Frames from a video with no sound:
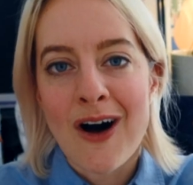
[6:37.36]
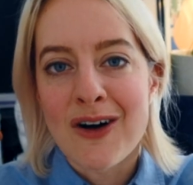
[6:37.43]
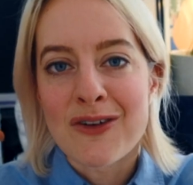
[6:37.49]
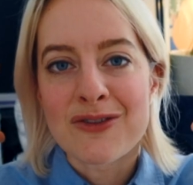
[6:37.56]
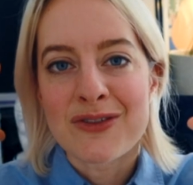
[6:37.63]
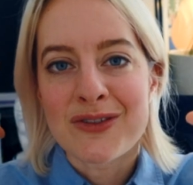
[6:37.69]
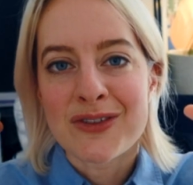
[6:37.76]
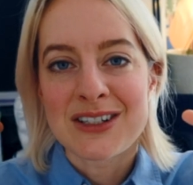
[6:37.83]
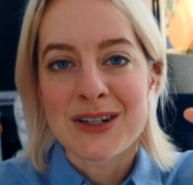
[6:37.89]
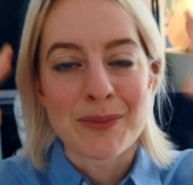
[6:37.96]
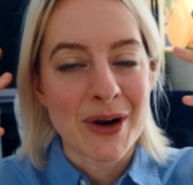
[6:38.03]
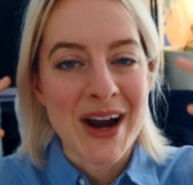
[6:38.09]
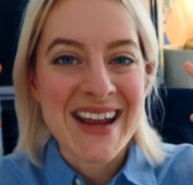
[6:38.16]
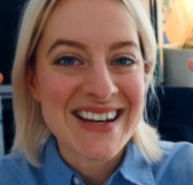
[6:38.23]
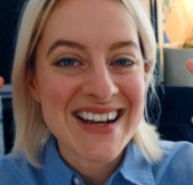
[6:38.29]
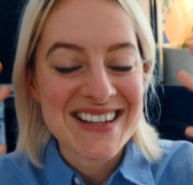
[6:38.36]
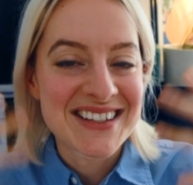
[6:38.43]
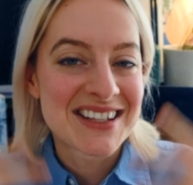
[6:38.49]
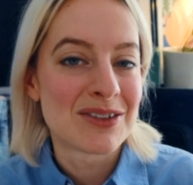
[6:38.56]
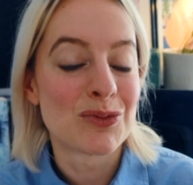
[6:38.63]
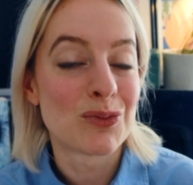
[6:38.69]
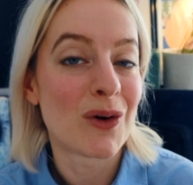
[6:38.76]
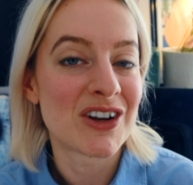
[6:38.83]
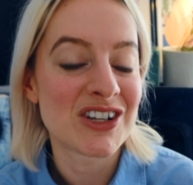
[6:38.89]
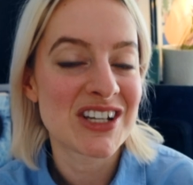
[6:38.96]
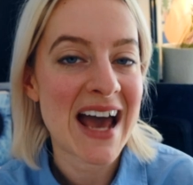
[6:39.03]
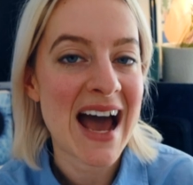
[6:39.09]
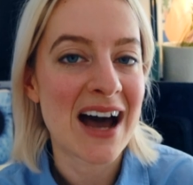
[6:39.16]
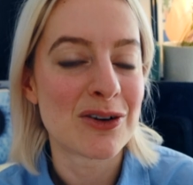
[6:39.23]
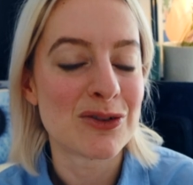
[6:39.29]
of the brain isn't washed
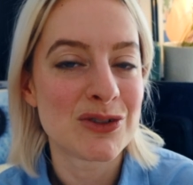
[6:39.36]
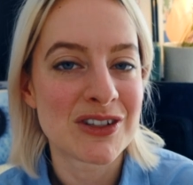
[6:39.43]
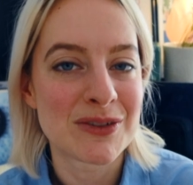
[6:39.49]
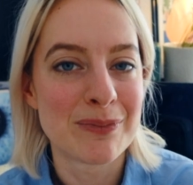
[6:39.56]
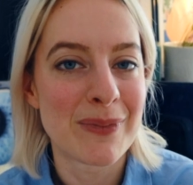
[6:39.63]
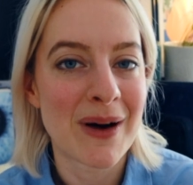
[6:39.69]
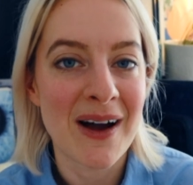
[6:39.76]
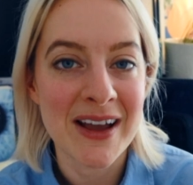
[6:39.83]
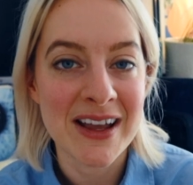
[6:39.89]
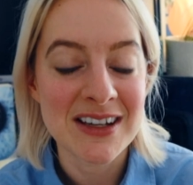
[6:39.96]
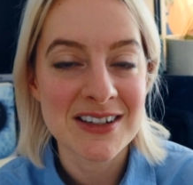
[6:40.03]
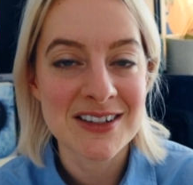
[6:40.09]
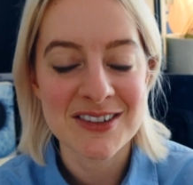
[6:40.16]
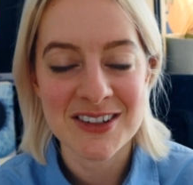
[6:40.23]
out by the